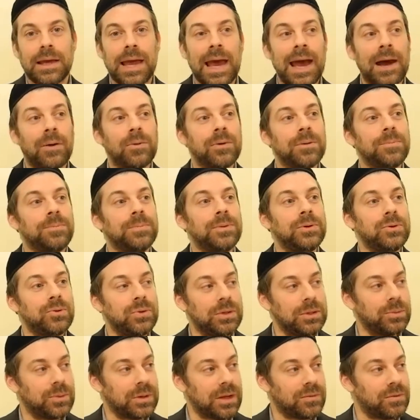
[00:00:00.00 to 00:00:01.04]
Our
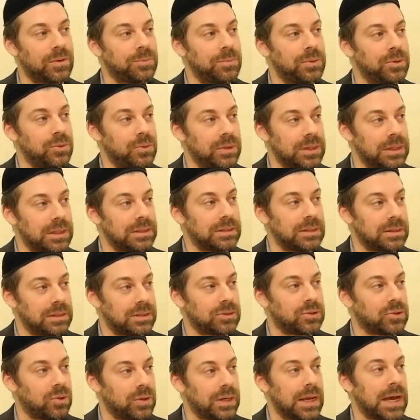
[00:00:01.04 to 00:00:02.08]
beauty, whatever beauty is in the
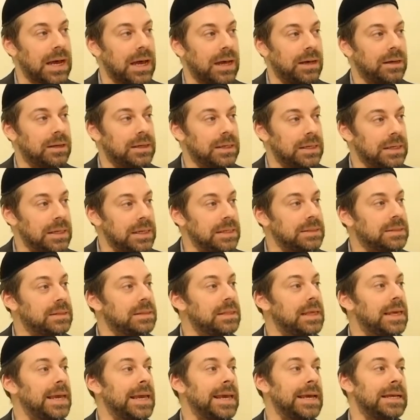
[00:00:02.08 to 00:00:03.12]
Torah, is in
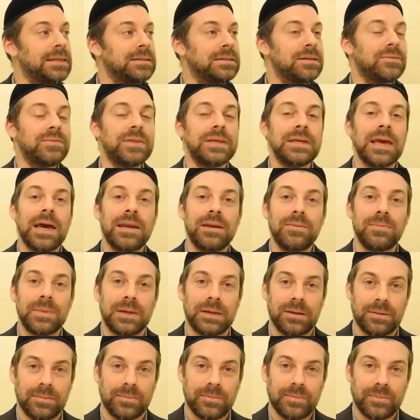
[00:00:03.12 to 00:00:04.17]
the hands of the
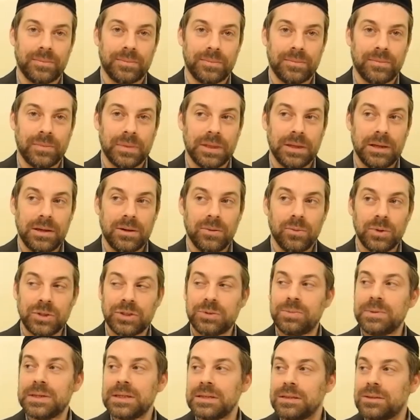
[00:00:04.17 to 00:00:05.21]
enemy.
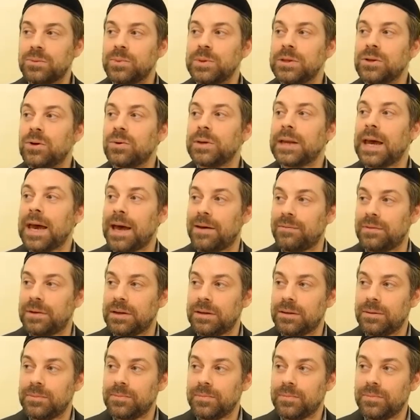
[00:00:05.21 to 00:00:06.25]
Which means we don't have
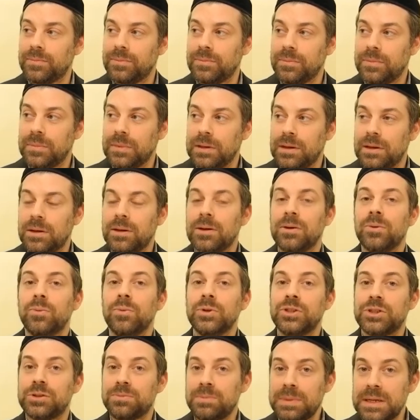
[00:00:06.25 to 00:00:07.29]
it.
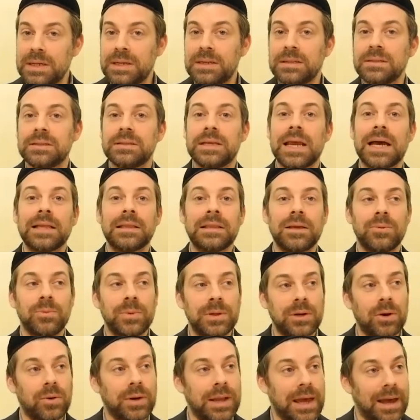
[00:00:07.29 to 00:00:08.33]
Which means not that
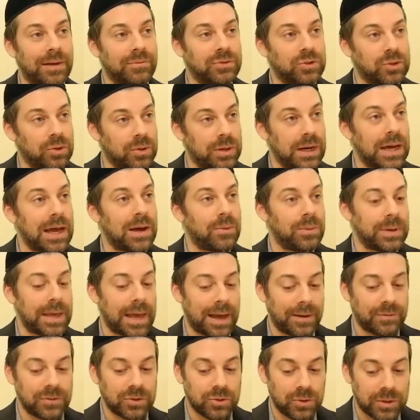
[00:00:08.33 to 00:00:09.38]
we don't have Torah. We
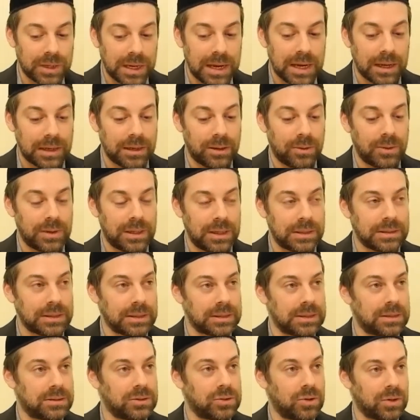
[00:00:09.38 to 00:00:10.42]
have Torah. Here it is.
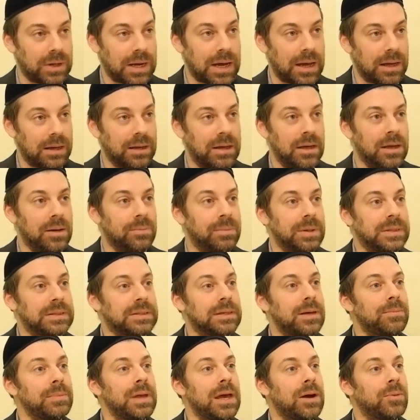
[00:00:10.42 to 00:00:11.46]
It's a Torah. But
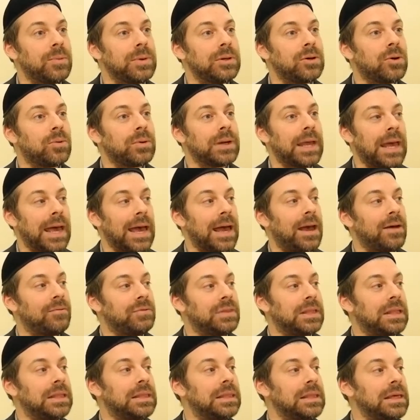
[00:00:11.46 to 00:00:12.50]
somehow we don't
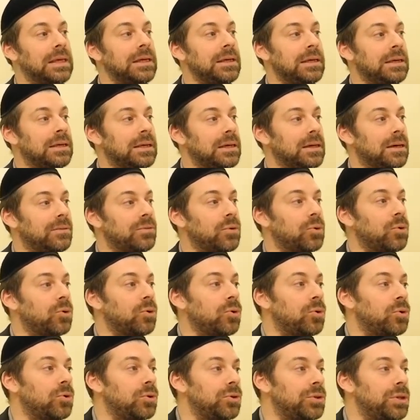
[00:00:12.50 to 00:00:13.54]
have the linking of
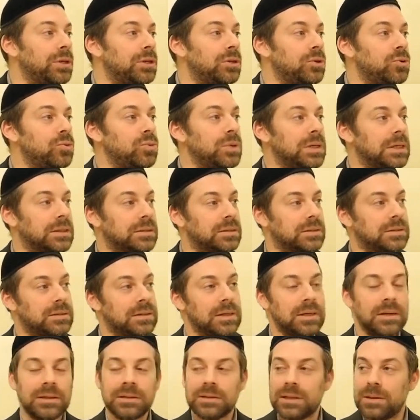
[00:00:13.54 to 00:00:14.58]
all the units
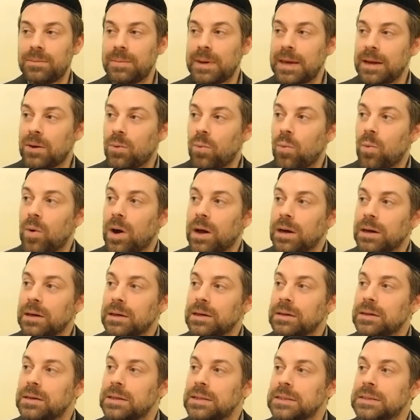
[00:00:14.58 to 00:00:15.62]
to make
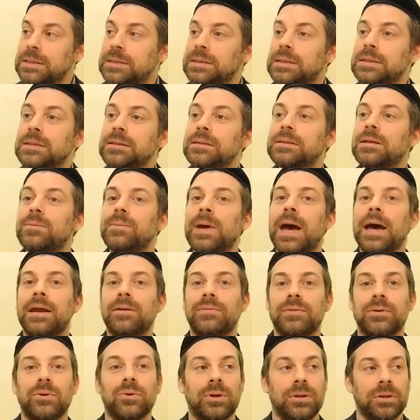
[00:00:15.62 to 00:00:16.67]
one system out
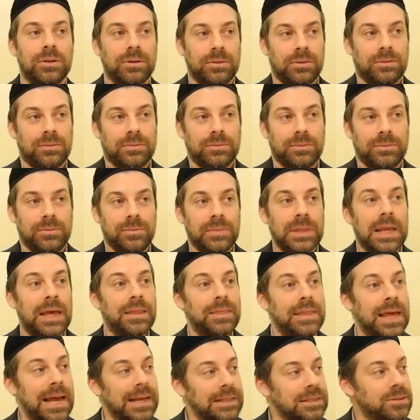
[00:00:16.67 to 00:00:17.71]
of it all.
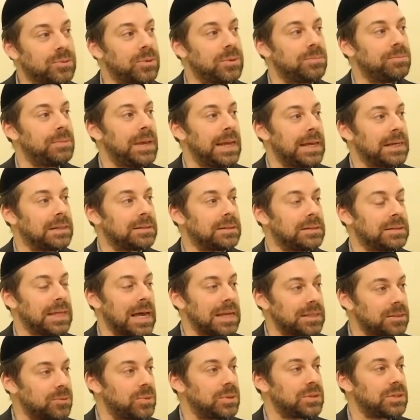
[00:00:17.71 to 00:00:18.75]
And that's
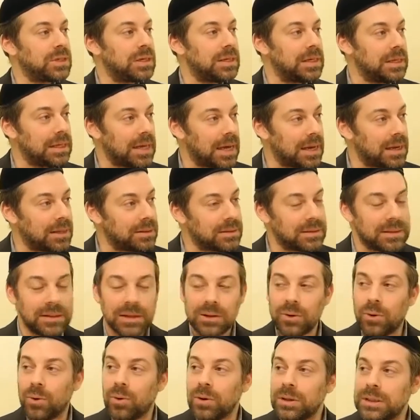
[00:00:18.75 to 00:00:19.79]
what's going to get us
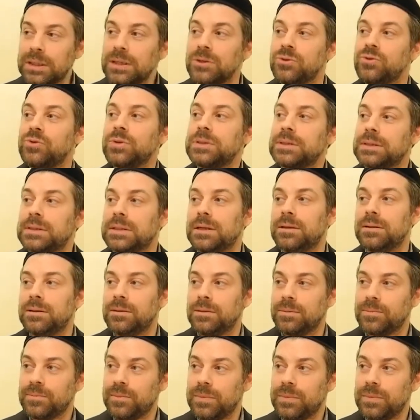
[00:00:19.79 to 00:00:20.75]
all interested.